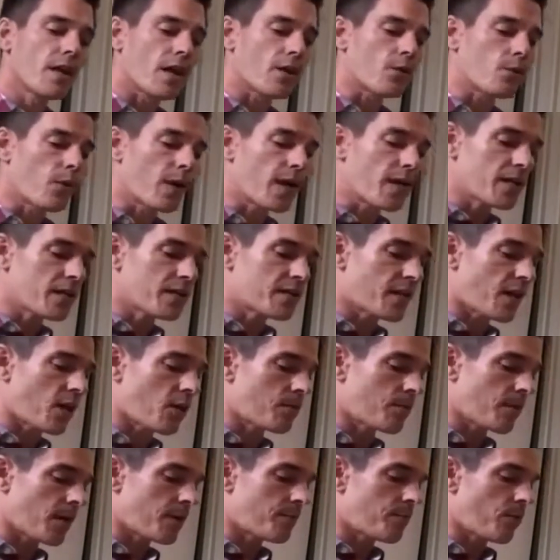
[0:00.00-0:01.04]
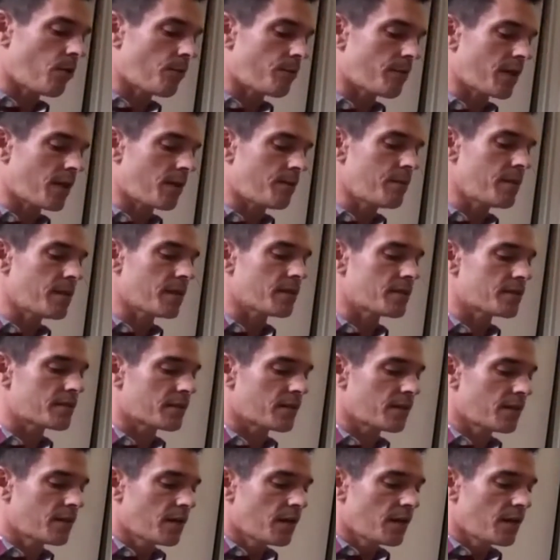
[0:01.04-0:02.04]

and weighted down by popular myths